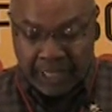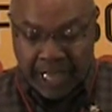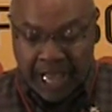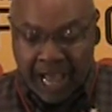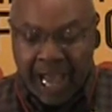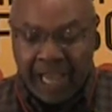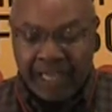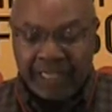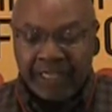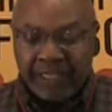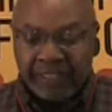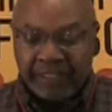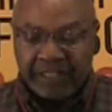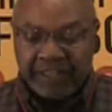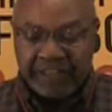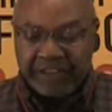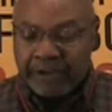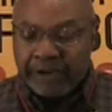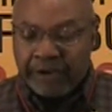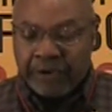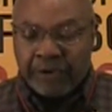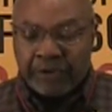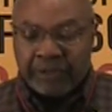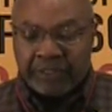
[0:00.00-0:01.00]
i.e. the
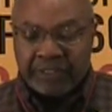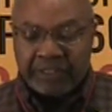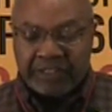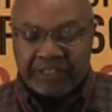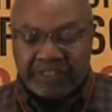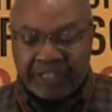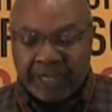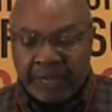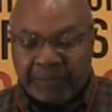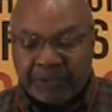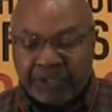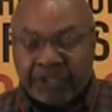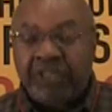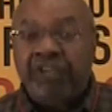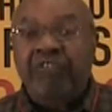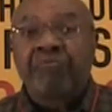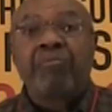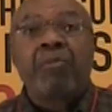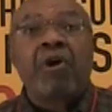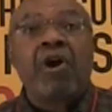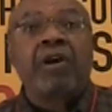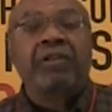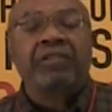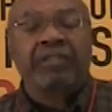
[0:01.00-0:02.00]
narrow conception of
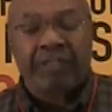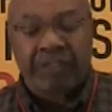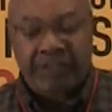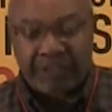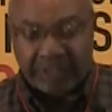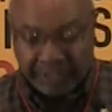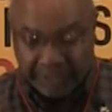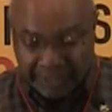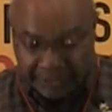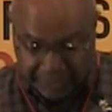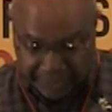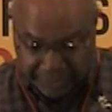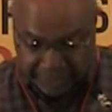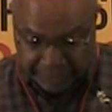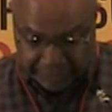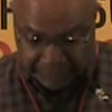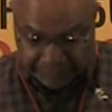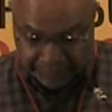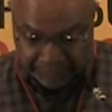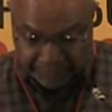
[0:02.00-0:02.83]
Marxist theory,